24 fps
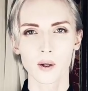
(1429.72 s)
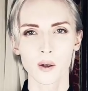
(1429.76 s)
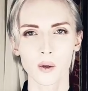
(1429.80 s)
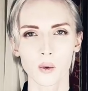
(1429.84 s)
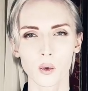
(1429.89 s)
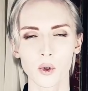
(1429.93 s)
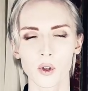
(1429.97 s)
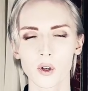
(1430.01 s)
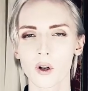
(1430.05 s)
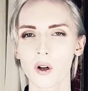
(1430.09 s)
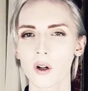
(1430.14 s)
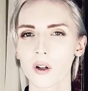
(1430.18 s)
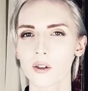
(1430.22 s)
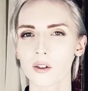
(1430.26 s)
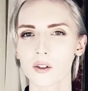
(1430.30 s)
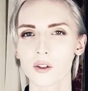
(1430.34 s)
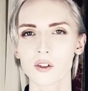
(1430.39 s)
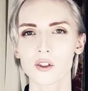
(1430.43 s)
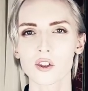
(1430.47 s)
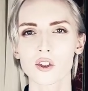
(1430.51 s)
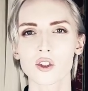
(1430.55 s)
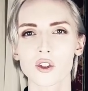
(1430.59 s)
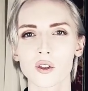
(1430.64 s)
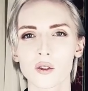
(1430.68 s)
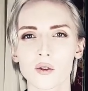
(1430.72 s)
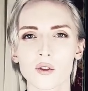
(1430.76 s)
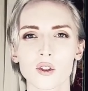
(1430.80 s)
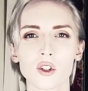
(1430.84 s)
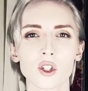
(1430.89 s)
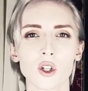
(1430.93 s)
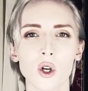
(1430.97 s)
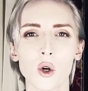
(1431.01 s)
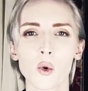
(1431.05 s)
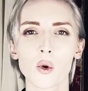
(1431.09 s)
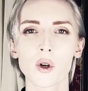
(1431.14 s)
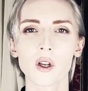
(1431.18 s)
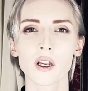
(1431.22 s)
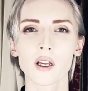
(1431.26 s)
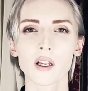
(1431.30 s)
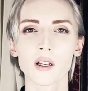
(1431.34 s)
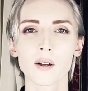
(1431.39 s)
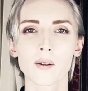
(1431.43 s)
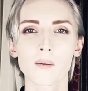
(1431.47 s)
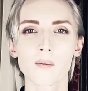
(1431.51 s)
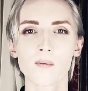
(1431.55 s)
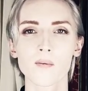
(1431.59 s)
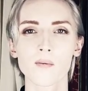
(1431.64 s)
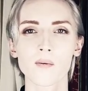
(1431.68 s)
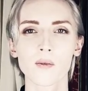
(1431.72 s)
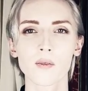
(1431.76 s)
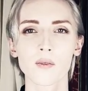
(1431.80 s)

We're all just showing